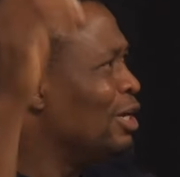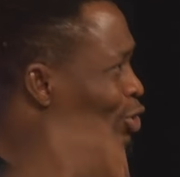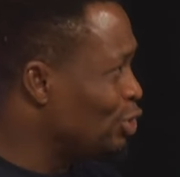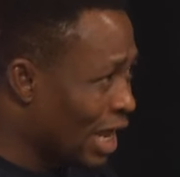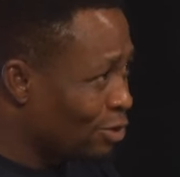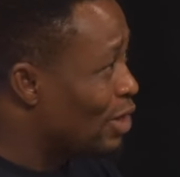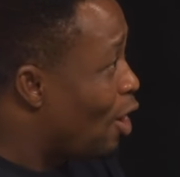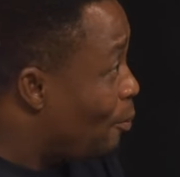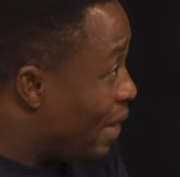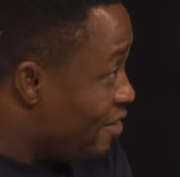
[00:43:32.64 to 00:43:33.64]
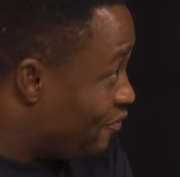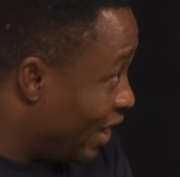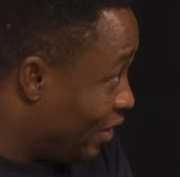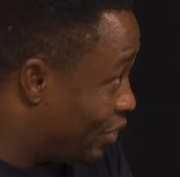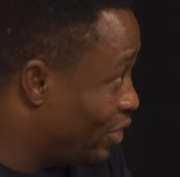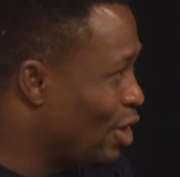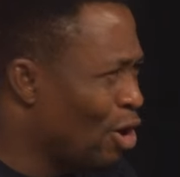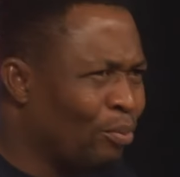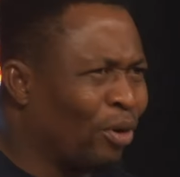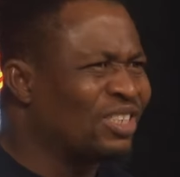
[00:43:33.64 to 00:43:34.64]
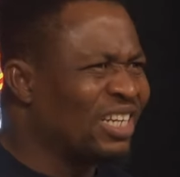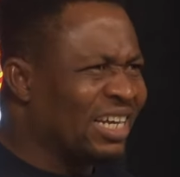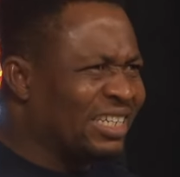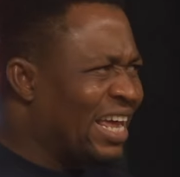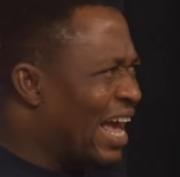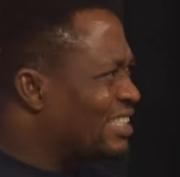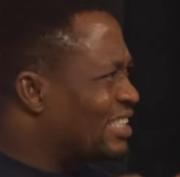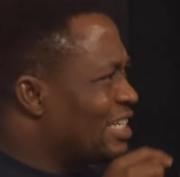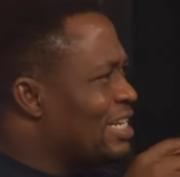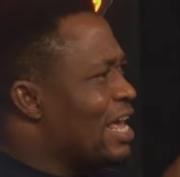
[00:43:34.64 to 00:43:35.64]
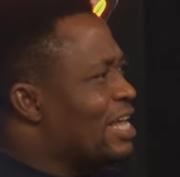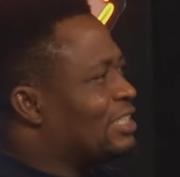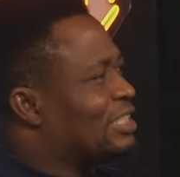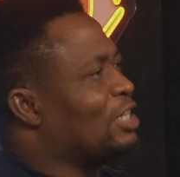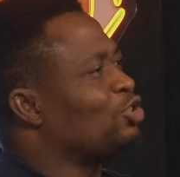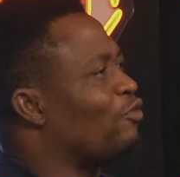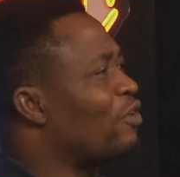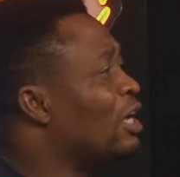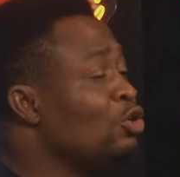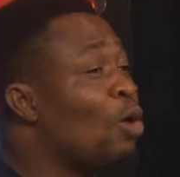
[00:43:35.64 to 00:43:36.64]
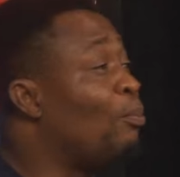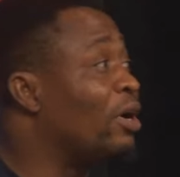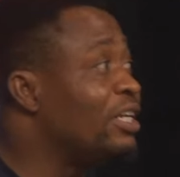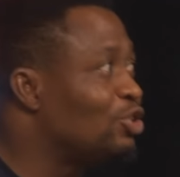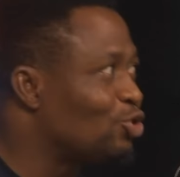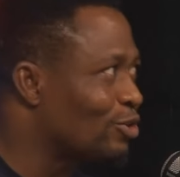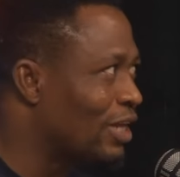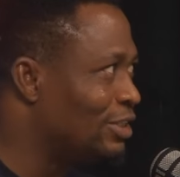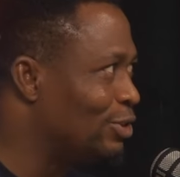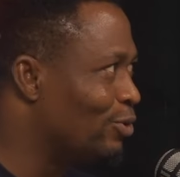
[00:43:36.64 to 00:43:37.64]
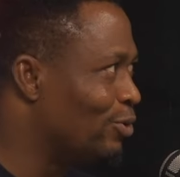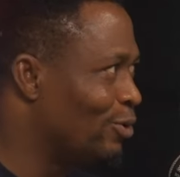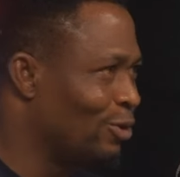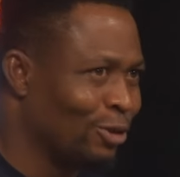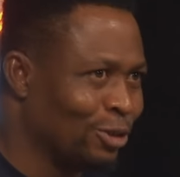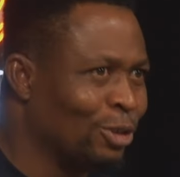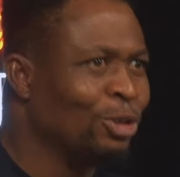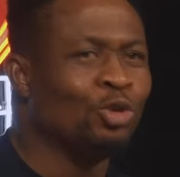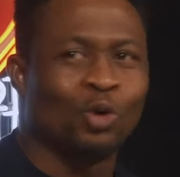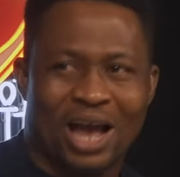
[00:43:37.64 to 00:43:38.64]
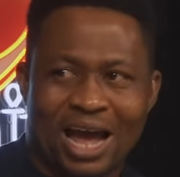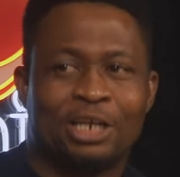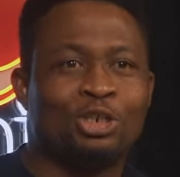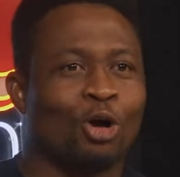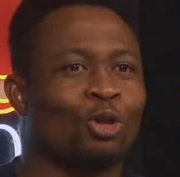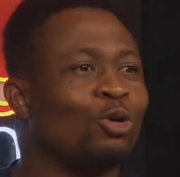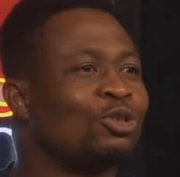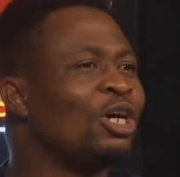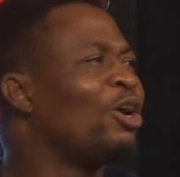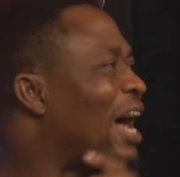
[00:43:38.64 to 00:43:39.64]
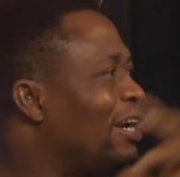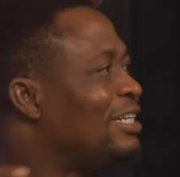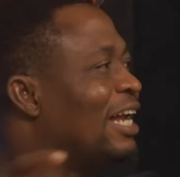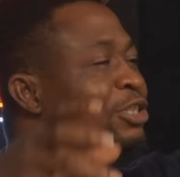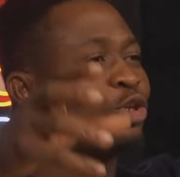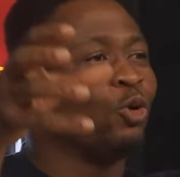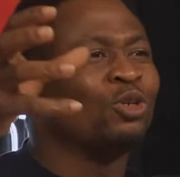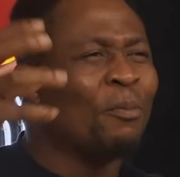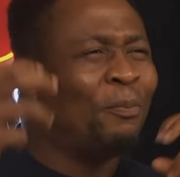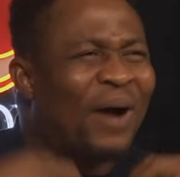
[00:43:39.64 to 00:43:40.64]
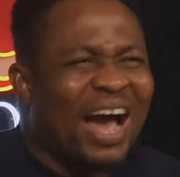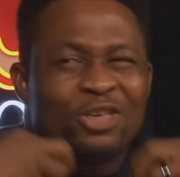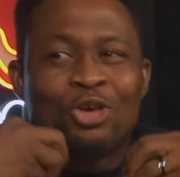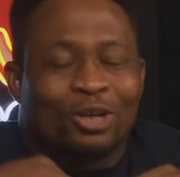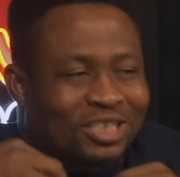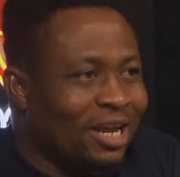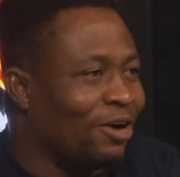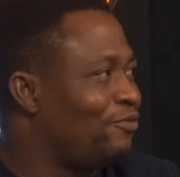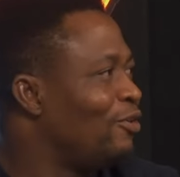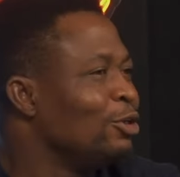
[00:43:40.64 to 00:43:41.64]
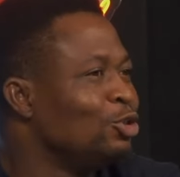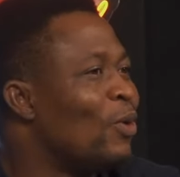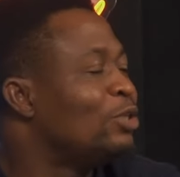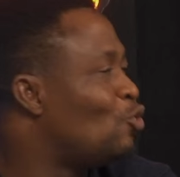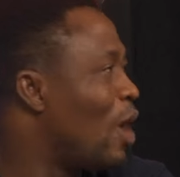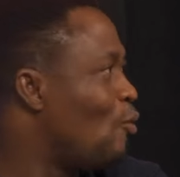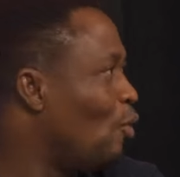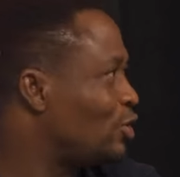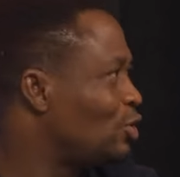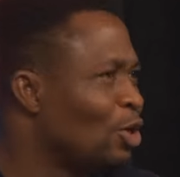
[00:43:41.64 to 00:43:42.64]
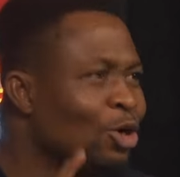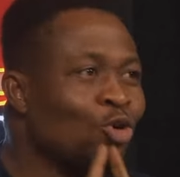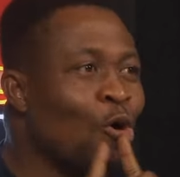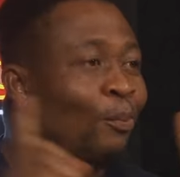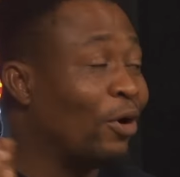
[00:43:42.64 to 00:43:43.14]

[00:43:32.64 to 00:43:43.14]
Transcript: Now, you are obeying faith, but they are seeing a sense of, nobody instructed you. You carried your clothes, carried daddy's clothes by yourself. You went to go and wash. Nobody